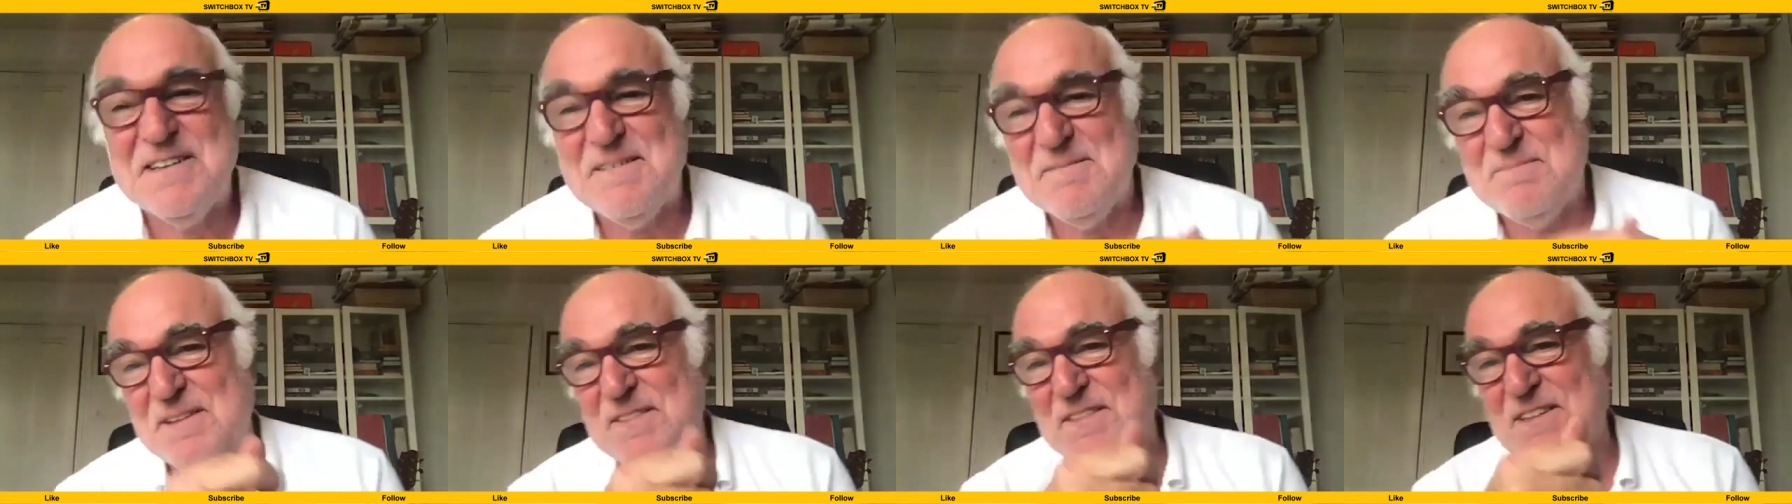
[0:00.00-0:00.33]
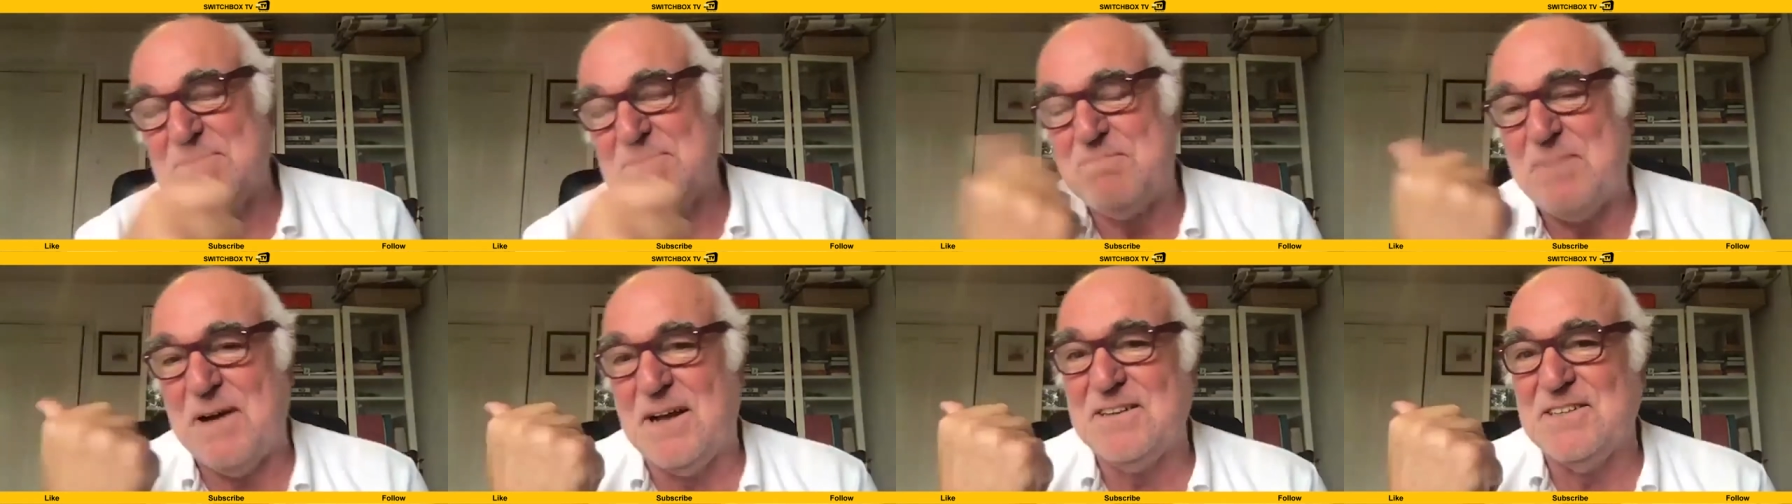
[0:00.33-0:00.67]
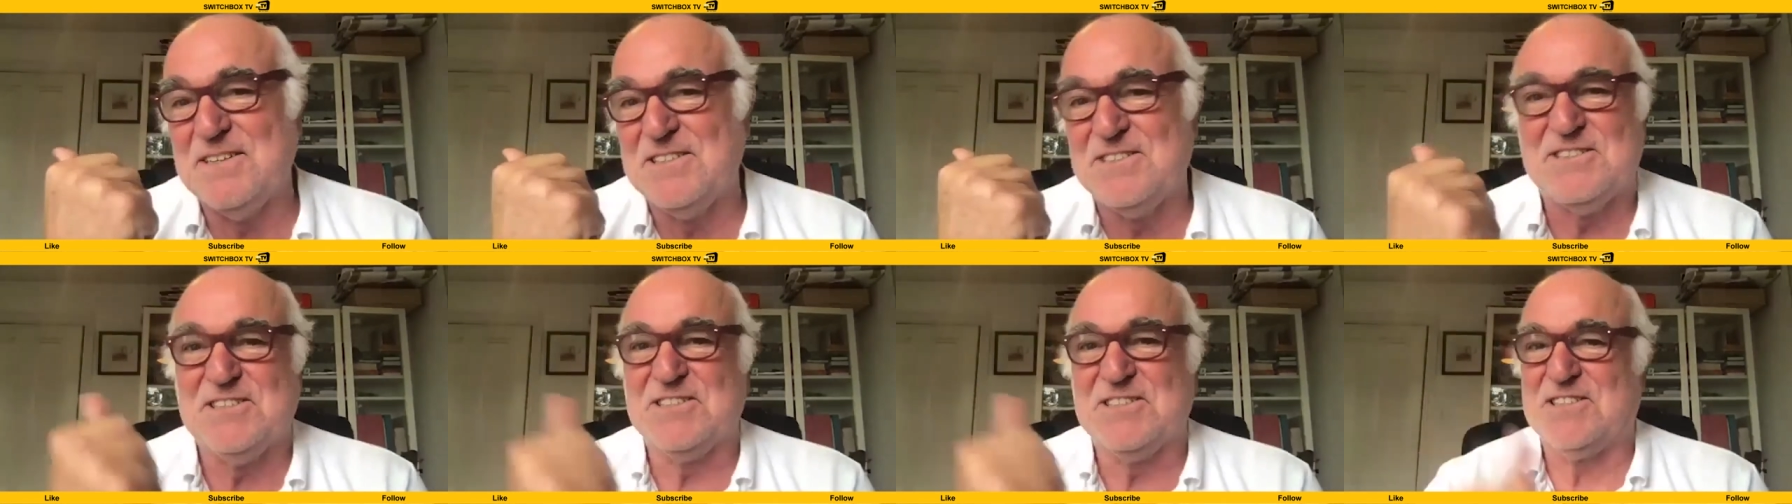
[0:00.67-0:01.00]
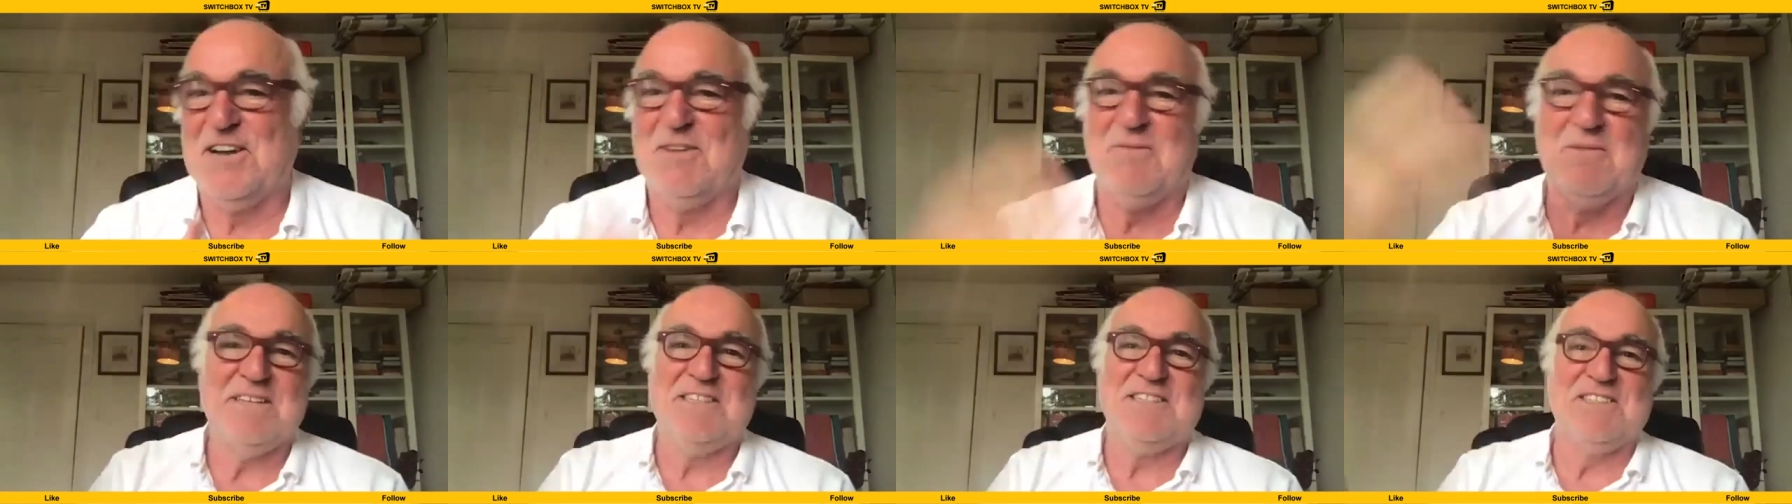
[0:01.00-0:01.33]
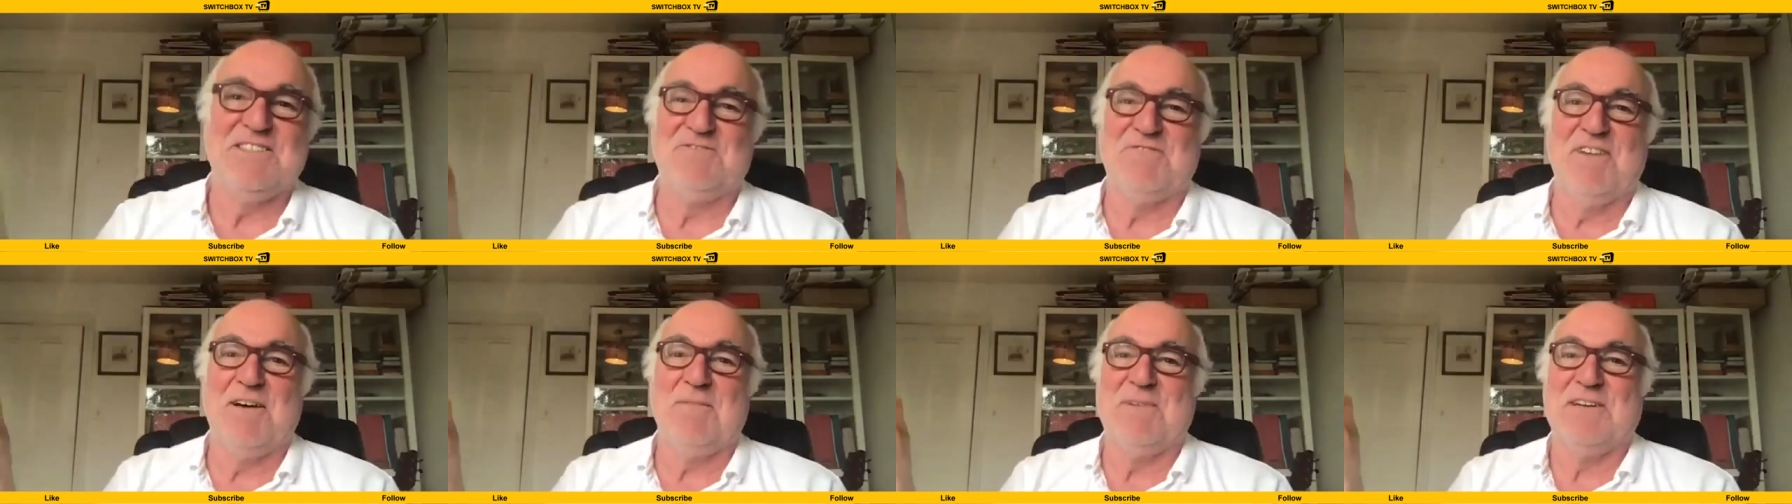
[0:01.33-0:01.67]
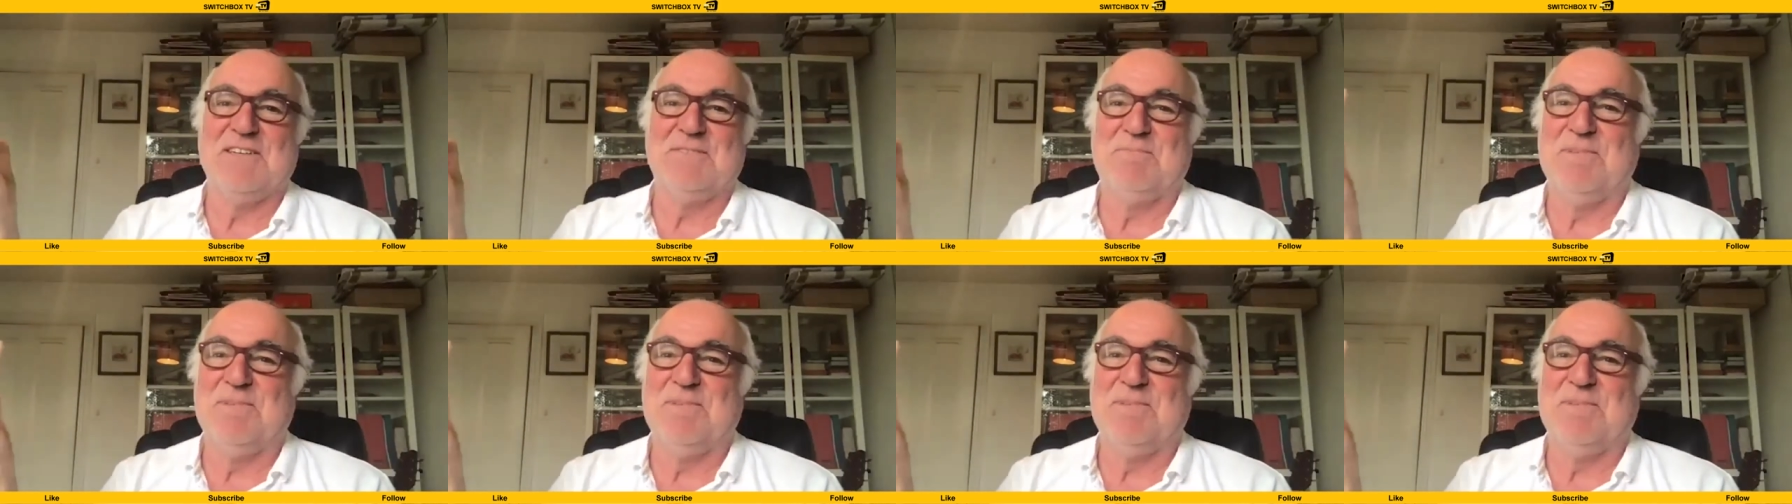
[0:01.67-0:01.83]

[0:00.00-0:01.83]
But the punters just go, well, this is rubbish.